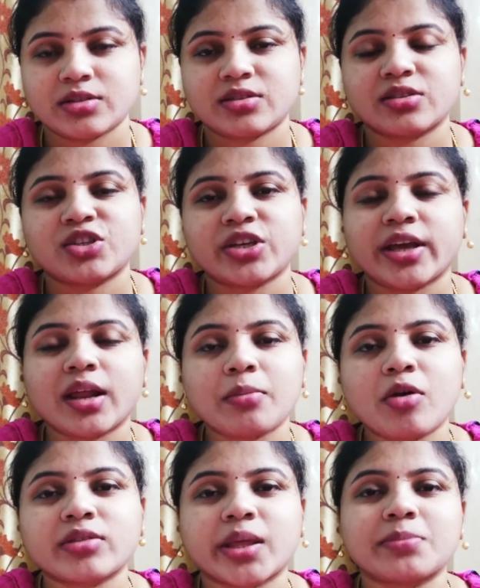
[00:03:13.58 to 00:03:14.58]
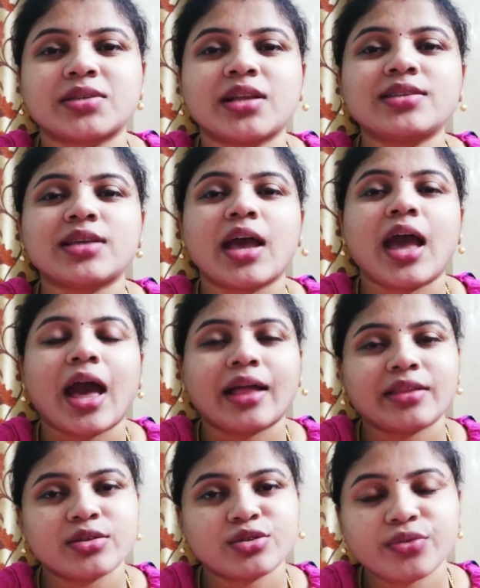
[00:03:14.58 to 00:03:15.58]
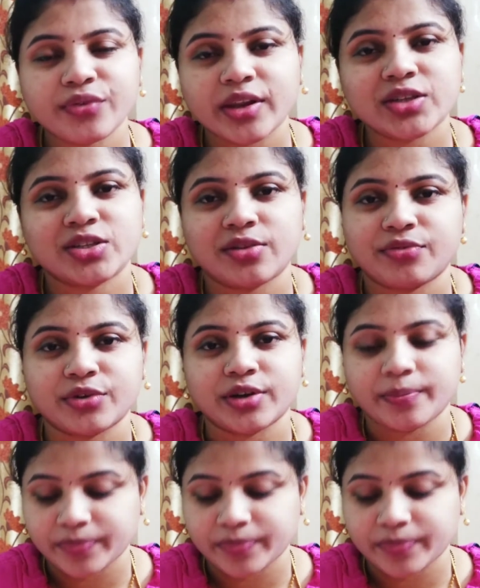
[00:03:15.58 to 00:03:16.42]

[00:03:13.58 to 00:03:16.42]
share among themselves, and they used to finish the food.